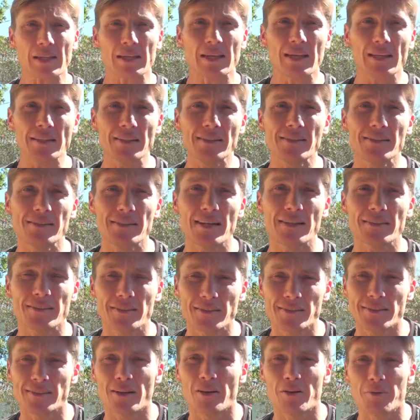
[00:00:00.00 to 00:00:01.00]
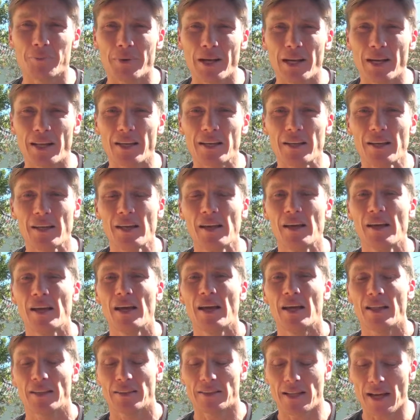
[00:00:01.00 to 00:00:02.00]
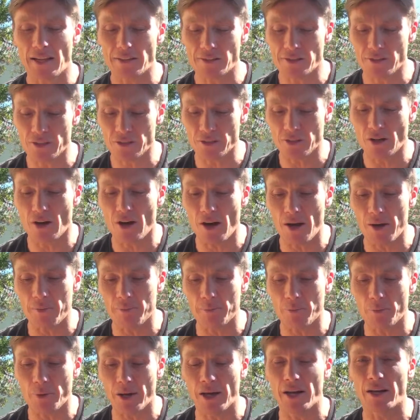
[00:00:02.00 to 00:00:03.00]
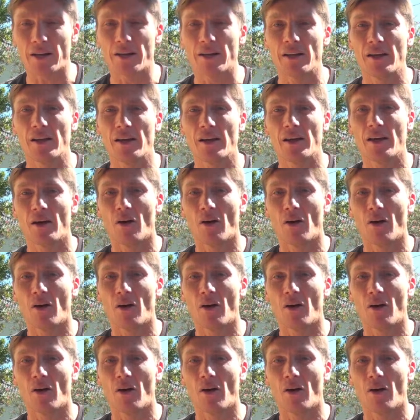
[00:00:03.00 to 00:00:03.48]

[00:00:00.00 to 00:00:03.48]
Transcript: In your set to sell meeting, that's the time when